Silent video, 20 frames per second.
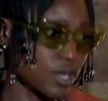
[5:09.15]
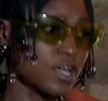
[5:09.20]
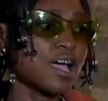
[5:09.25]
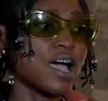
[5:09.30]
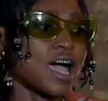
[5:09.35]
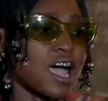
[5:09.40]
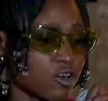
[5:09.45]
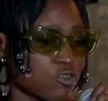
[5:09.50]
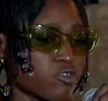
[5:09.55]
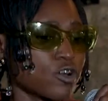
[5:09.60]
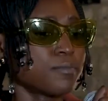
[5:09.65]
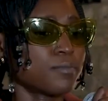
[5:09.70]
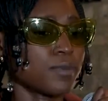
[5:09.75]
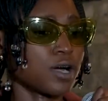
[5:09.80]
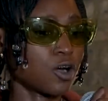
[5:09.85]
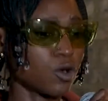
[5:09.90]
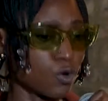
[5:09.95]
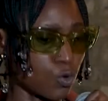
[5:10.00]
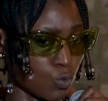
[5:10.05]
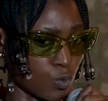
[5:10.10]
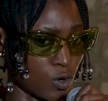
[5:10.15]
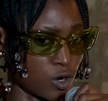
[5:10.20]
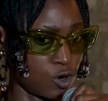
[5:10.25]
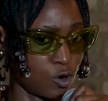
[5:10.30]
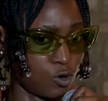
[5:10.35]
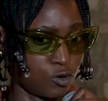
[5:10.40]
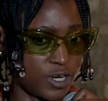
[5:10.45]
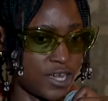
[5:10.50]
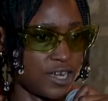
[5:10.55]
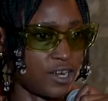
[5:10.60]
I create my own
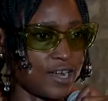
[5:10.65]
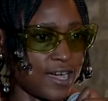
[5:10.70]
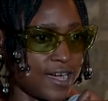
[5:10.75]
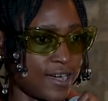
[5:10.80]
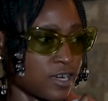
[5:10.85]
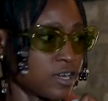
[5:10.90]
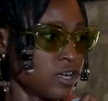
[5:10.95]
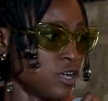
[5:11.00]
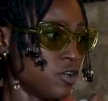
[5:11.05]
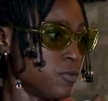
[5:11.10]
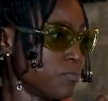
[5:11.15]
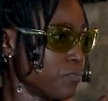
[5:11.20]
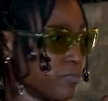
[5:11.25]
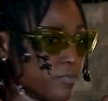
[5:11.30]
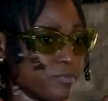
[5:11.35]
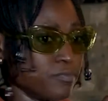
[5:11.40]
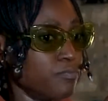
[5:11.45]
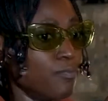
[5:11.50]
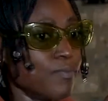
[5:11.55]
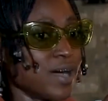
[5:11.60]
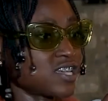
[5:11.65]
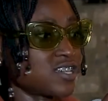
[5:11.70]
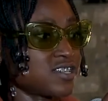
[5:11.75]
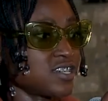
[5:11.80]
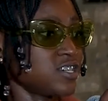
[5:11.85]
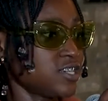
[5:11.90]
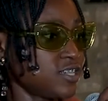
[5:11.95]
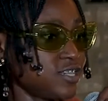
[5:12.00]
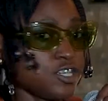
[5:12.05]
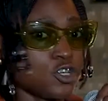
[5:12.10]
world, and like my
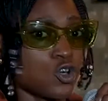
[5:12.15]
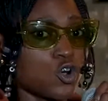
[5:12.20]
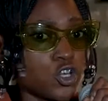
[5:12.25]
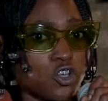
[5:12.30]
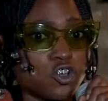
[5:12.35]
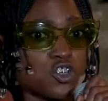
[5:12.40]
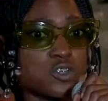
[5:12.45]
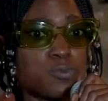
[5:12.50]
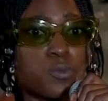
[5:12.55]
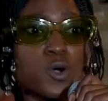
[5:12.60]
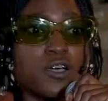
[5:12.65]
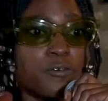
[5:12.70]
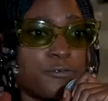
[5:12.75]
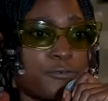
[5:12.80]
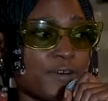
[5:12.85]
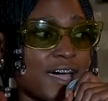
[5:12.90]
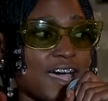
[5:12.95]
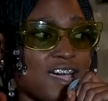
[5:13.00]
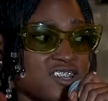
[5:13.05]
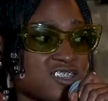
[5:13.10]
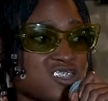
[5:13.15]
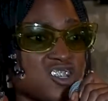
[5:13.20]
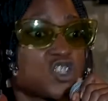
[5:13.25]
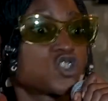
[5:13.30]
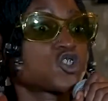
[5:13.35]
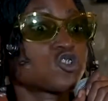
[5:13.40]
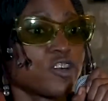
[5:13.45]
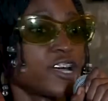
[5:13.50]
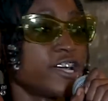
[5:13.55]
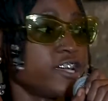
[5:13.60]
CD or your Spotify is the
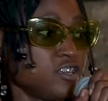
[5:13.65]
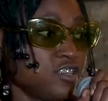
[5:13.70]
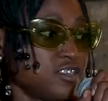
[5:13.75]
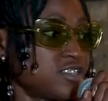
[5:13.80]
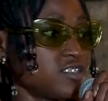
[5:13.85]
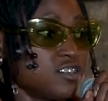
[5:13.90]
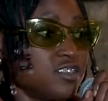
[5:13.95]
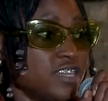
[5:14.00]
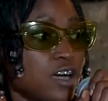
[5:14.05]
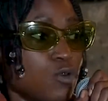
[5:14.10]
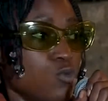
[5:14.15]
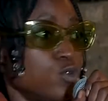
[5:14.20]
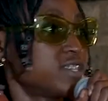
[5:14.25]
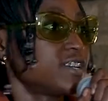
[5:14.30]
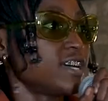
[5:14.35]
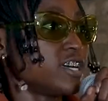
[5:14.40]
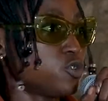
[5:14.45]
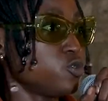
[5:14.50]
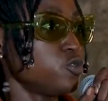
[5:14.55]
train that will take you